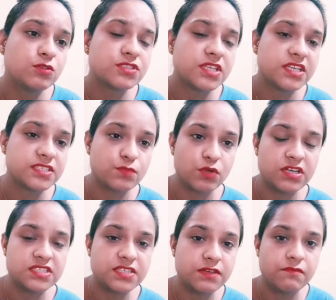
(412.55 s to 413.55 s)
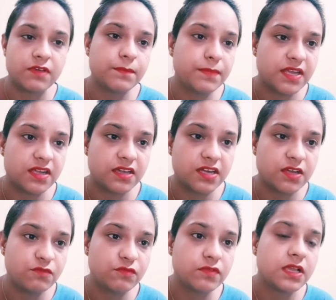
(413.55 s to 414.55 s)
to 6 points in one
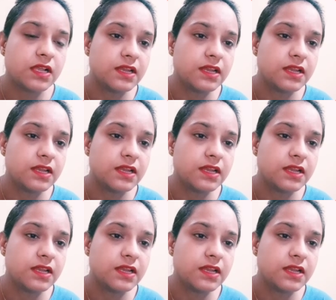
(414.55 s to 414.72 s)
paragraph.